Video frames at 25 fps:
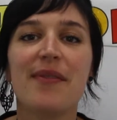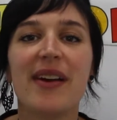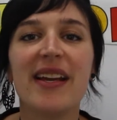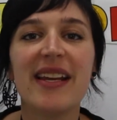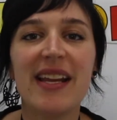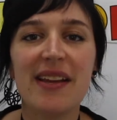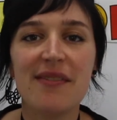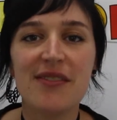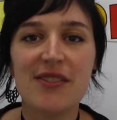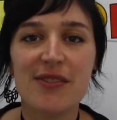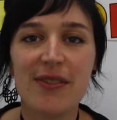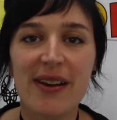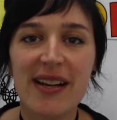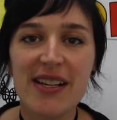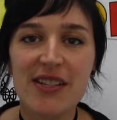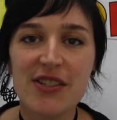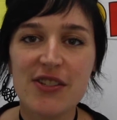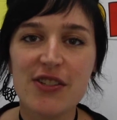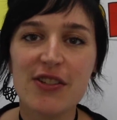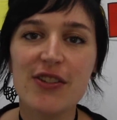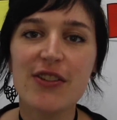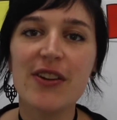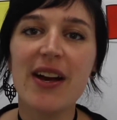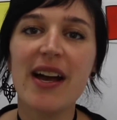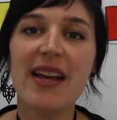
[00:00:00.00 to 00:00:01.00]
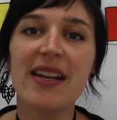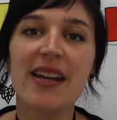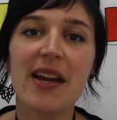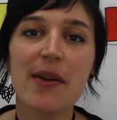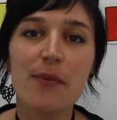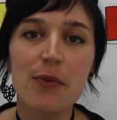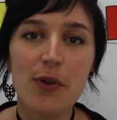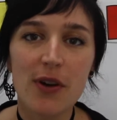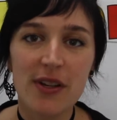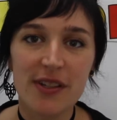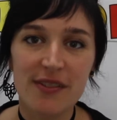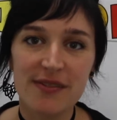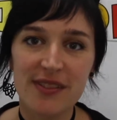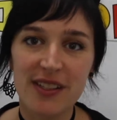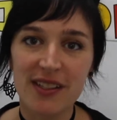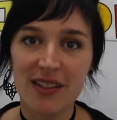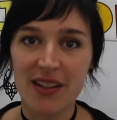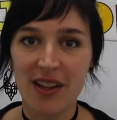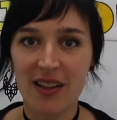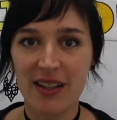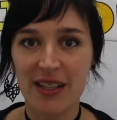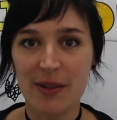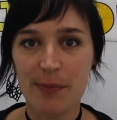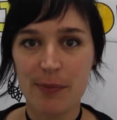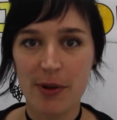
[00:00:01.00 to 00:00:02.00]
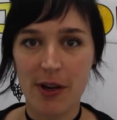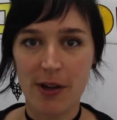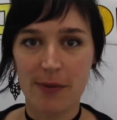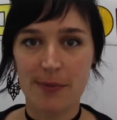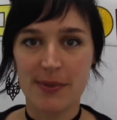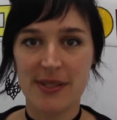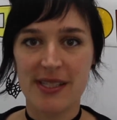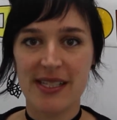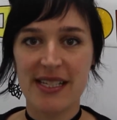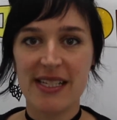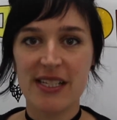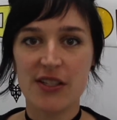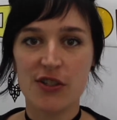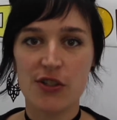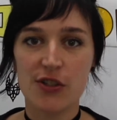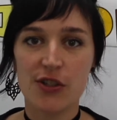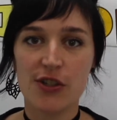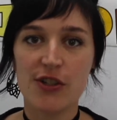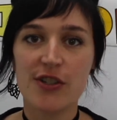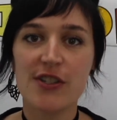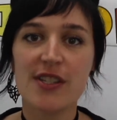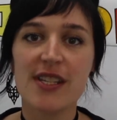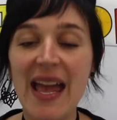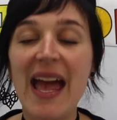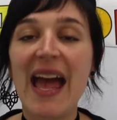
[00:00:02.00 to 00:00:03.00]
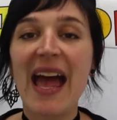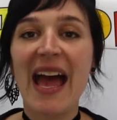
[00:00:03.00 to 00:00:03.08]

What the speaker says: my name's Rachel and I'm one of the Lollipops teachers,